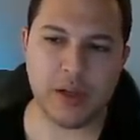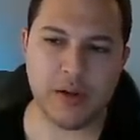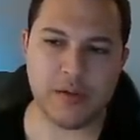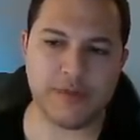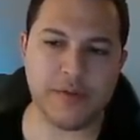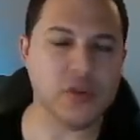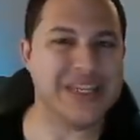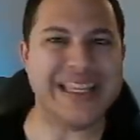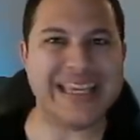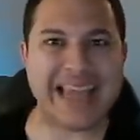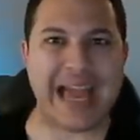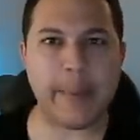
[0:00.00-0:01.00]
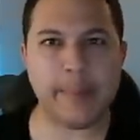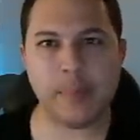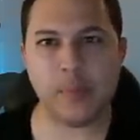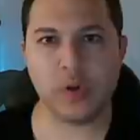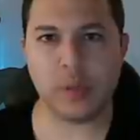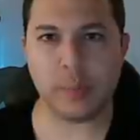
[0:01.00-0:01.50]
fills in the gap
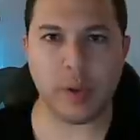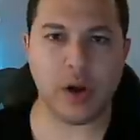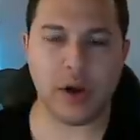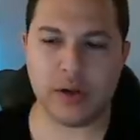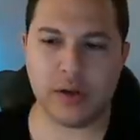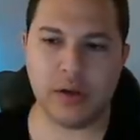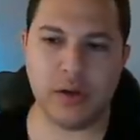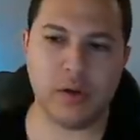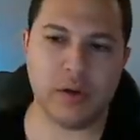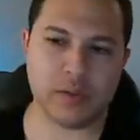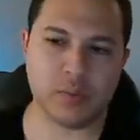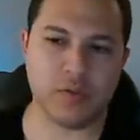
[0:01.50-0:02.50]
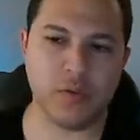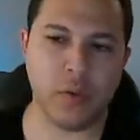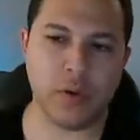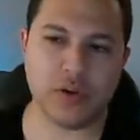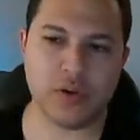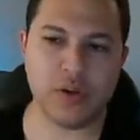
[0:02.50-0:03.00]
where the pawn you know is moved
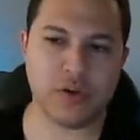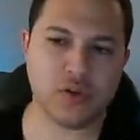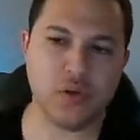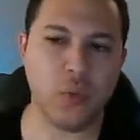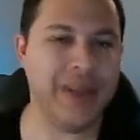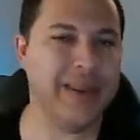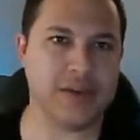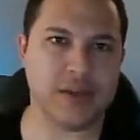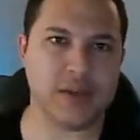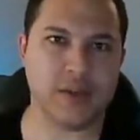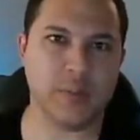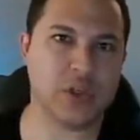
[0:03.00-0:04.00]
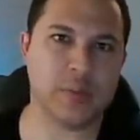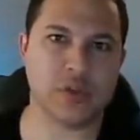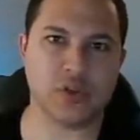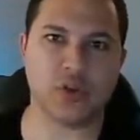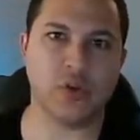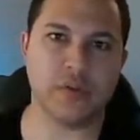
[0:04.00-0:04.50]
forward so there's no weaknesses the bishop's
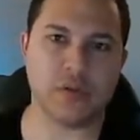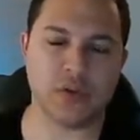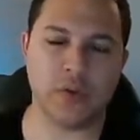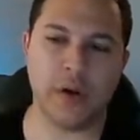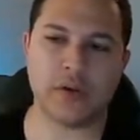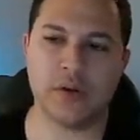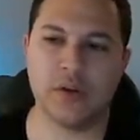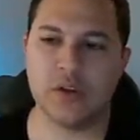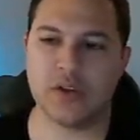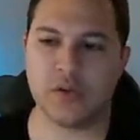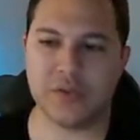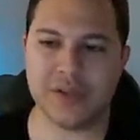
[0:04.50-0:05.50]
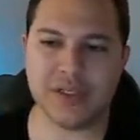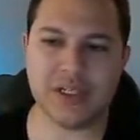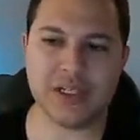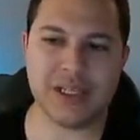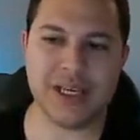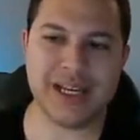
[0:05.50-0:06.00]
controlling those squares so this
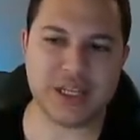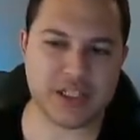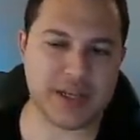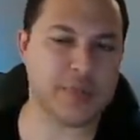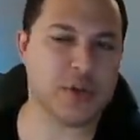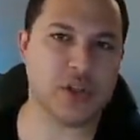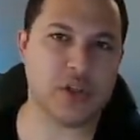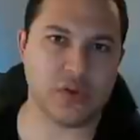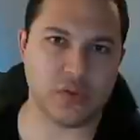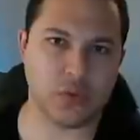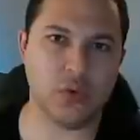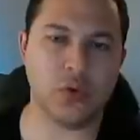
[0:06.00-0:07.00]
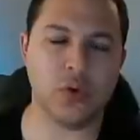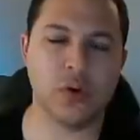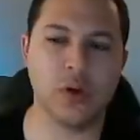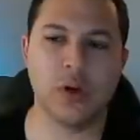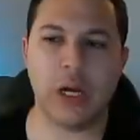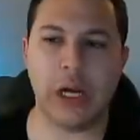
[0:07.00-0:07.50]
is an exception to the rule
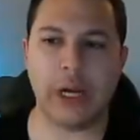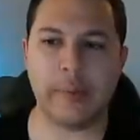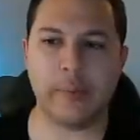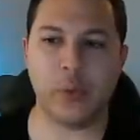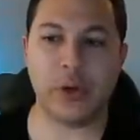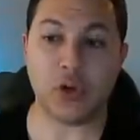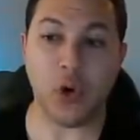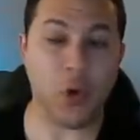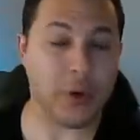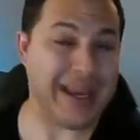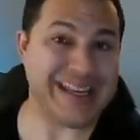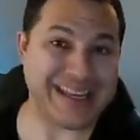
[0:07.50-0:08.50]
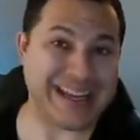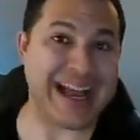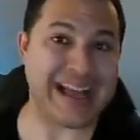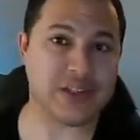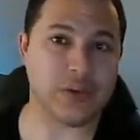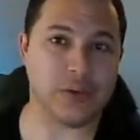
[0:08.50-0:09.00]
um, when it's okay to
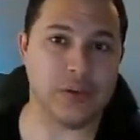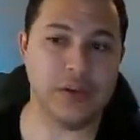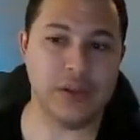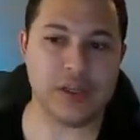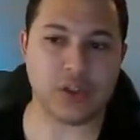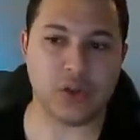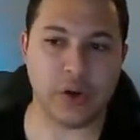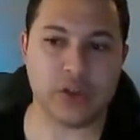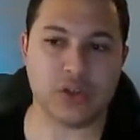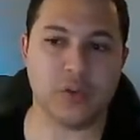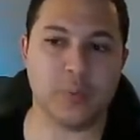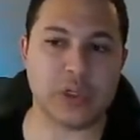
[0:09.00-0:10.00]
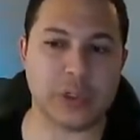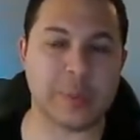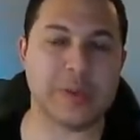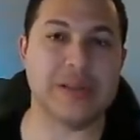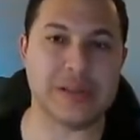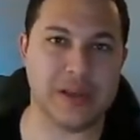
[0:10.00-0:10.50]
castle as long as your bishop
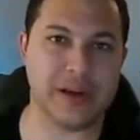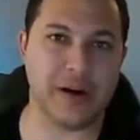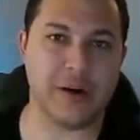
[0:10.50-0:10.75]
is there